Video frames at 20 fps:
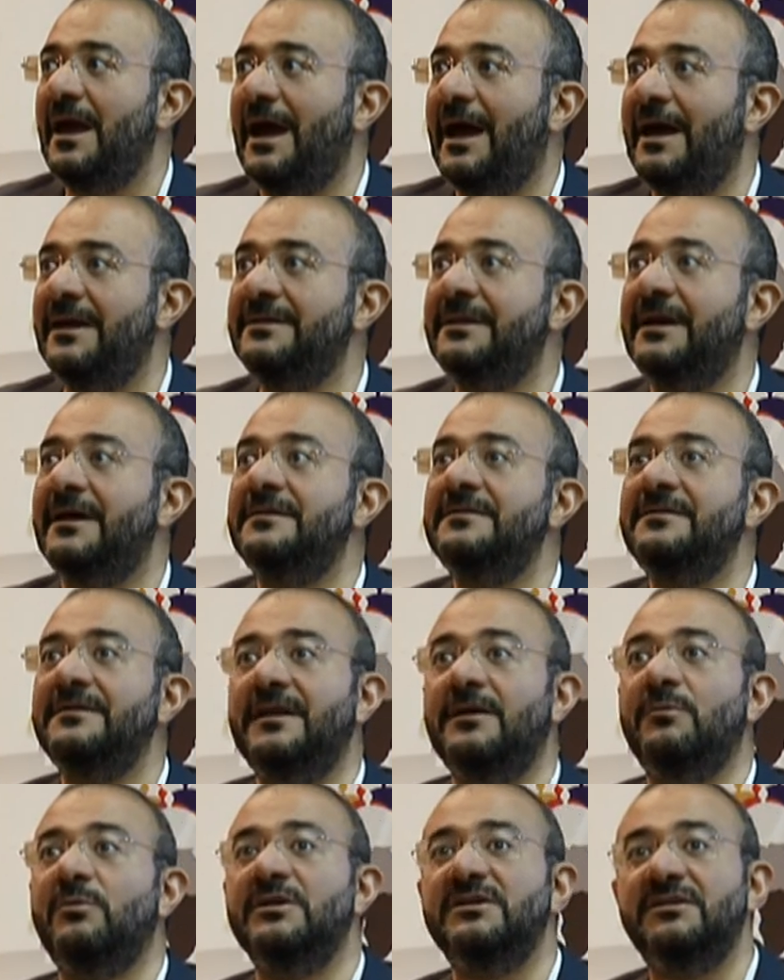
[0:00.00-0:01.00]
And then
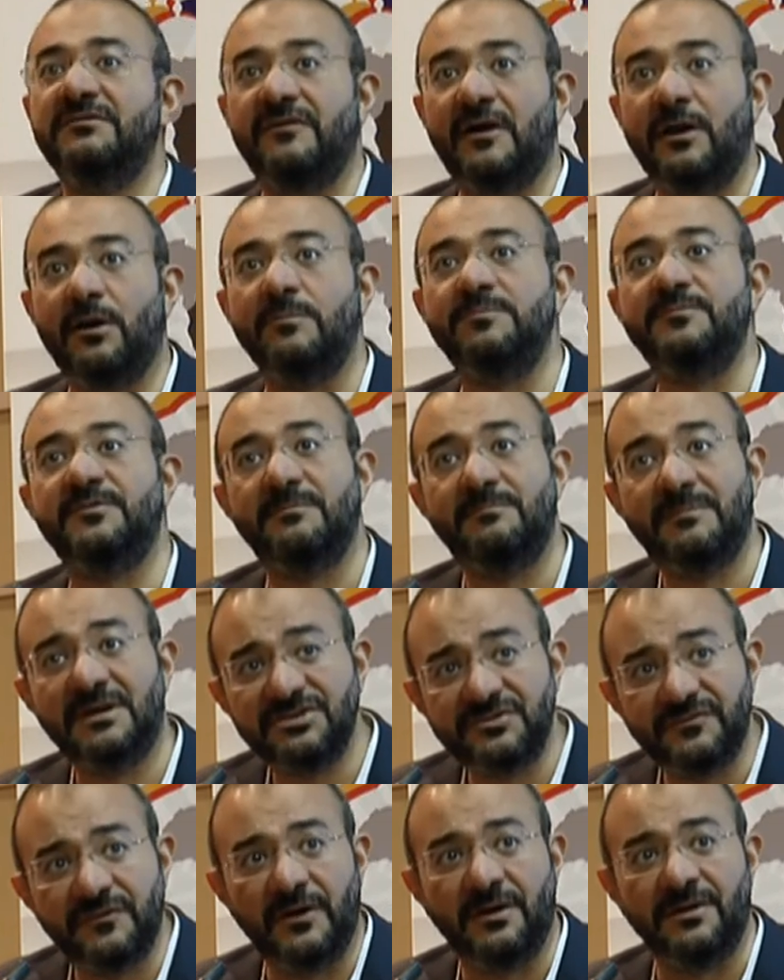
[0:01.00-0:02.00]
they were developed
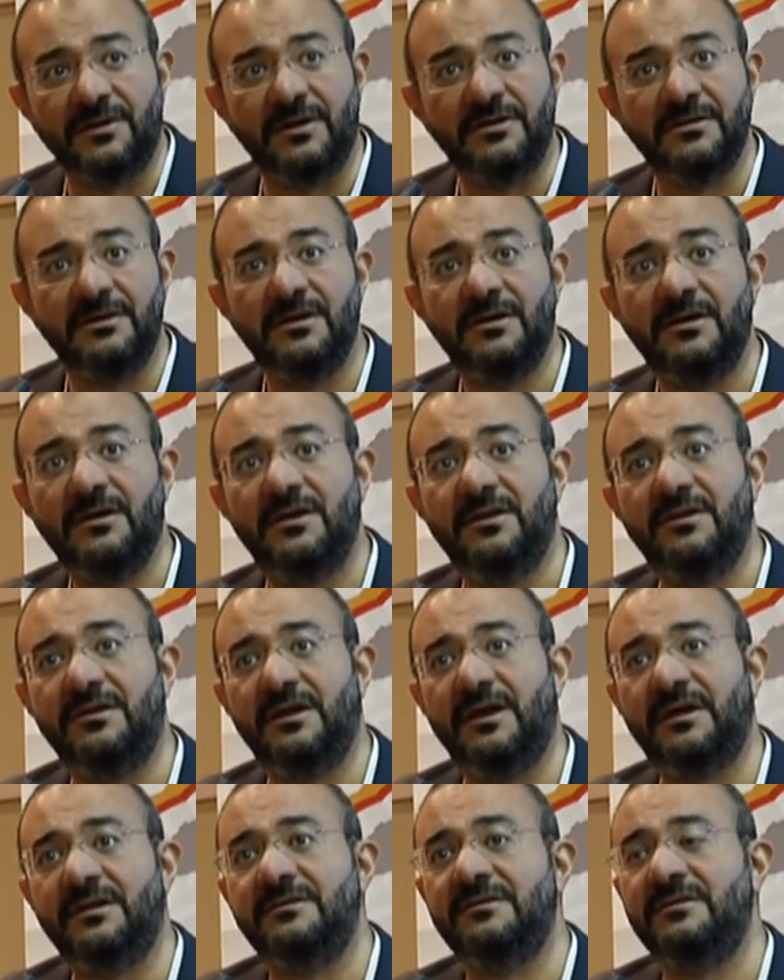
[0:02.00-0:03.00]
much further
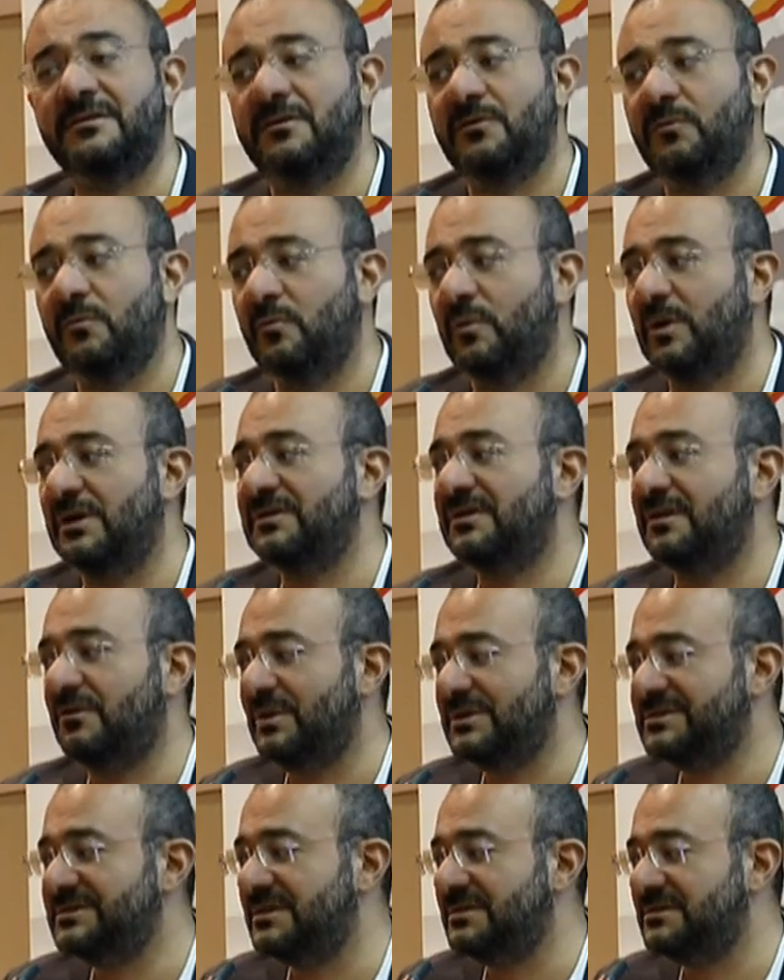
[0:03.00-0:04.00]
than what the
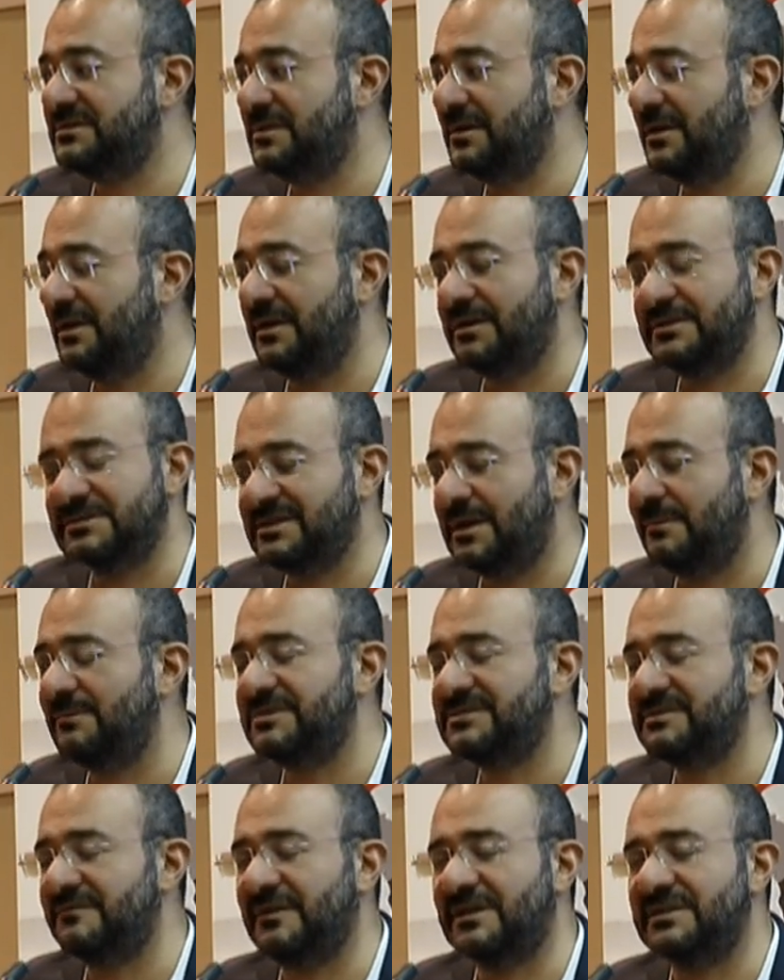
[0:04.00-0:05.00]
Western Islamic
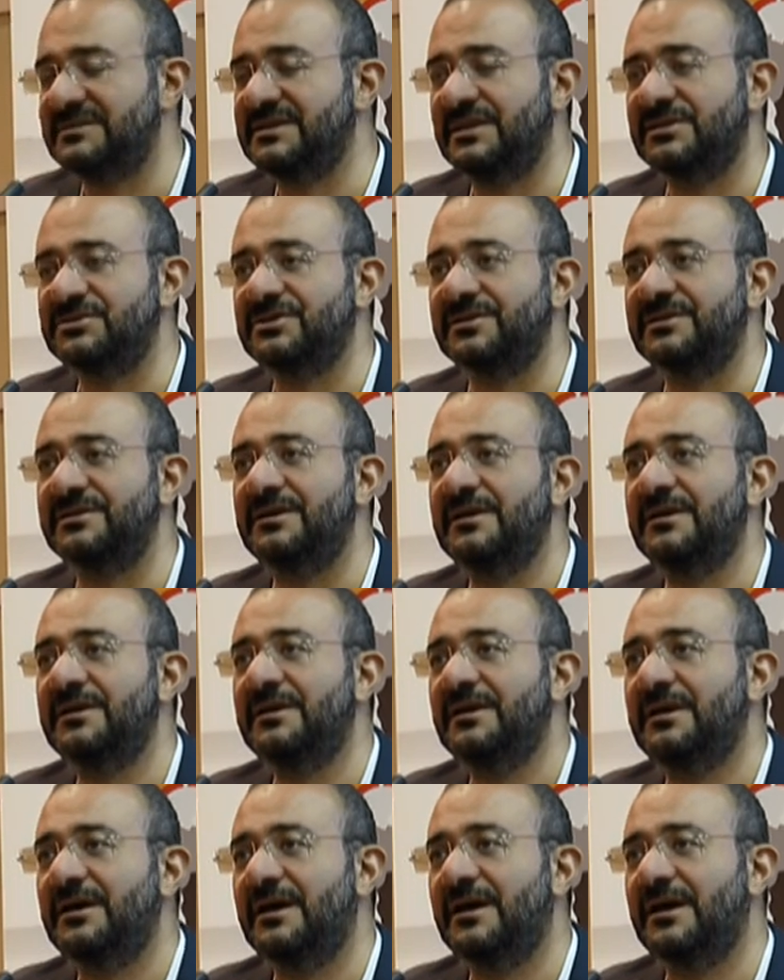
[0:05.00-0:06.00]
civilization
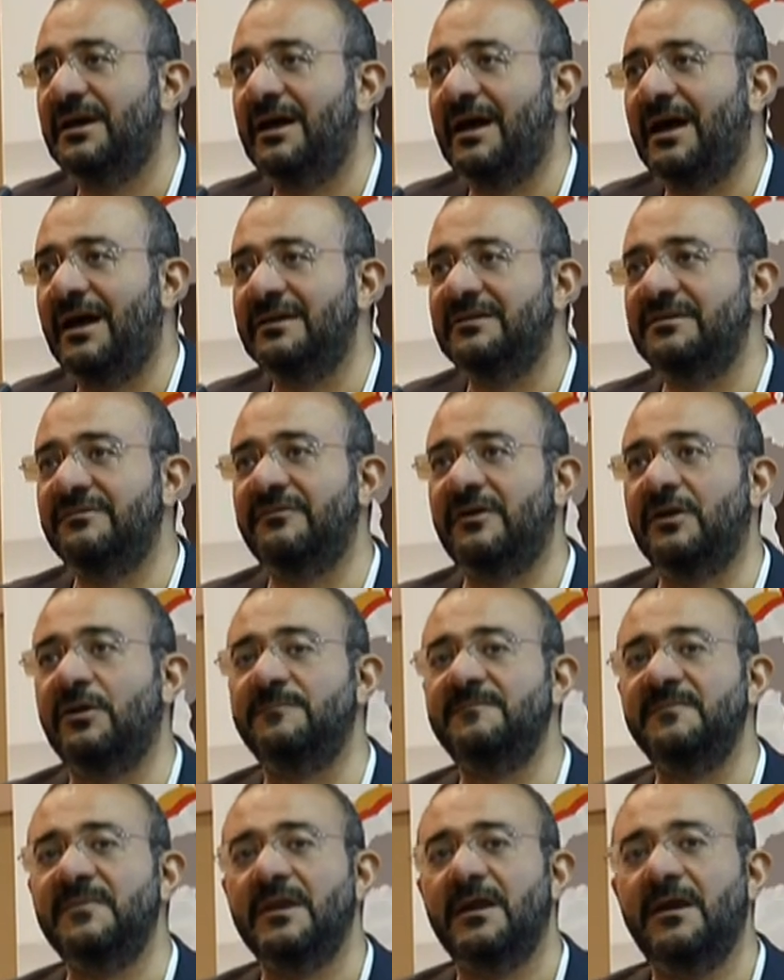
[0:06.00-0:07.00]
had
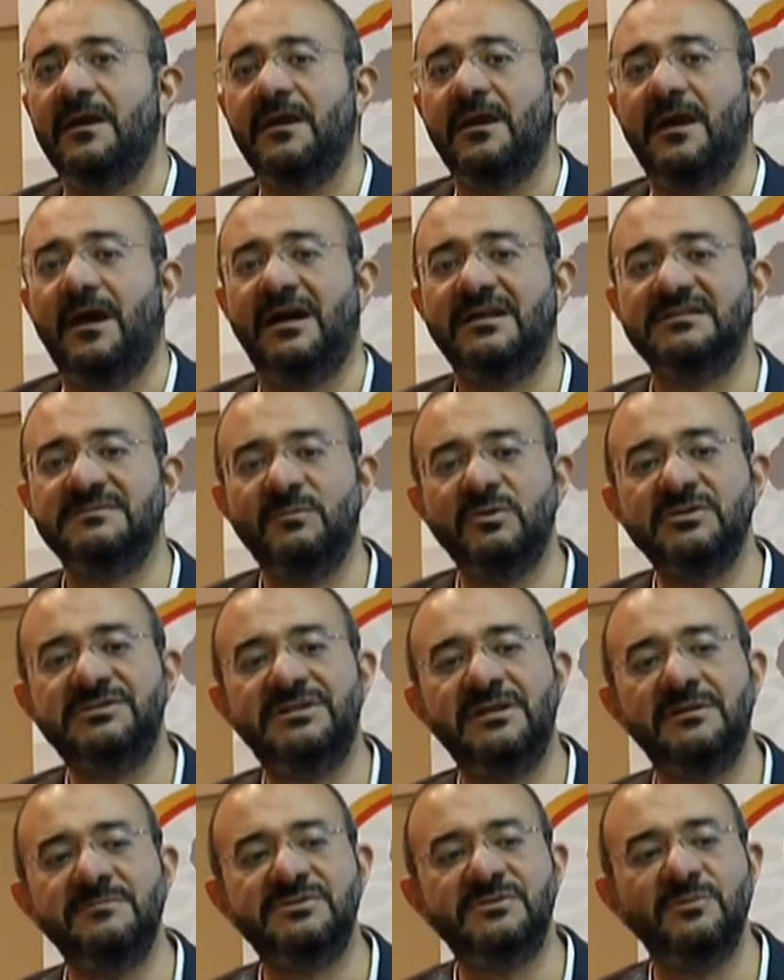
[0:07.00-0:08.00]
developed. As
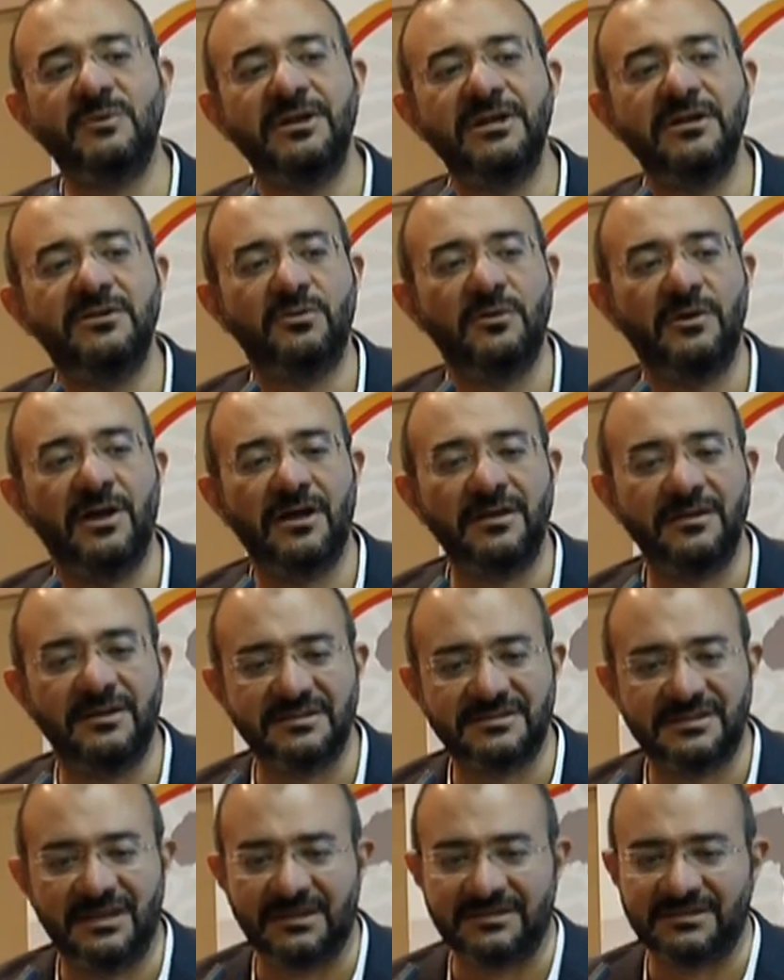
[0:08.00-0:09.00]
Muslims, we need to learn
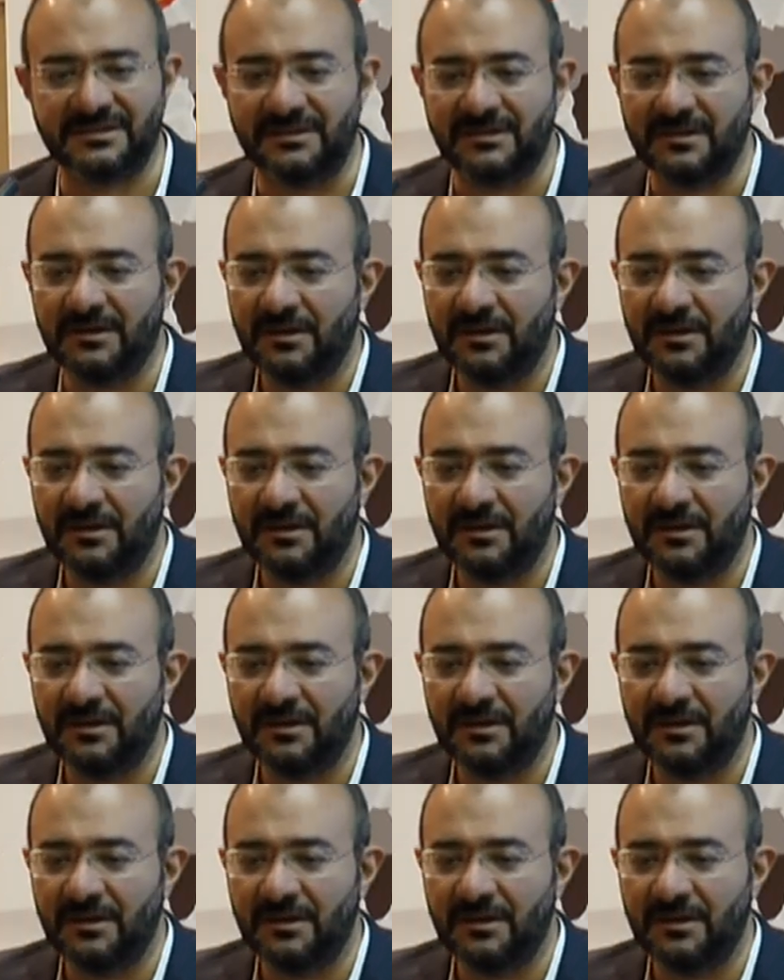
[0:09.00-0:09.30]
this lesson.